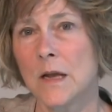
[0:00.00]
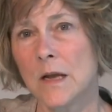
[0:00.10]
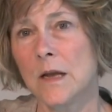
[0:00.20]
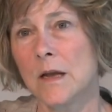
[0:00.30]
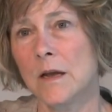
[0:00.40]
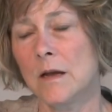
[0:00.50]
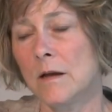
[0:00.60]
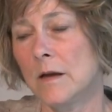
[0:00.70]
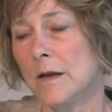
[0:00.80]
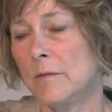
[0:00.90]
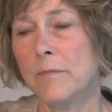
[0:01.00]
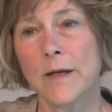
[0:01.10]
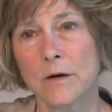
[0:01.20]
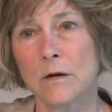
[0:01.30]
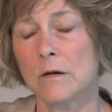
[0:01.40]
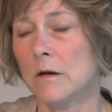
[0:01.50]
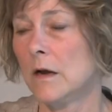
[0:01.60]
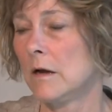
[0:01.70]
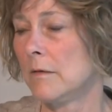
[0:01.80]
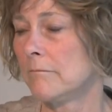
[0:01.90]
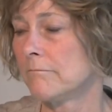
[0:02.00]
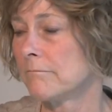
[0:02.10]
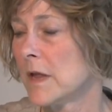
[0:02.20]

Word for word: in, uh, in better um,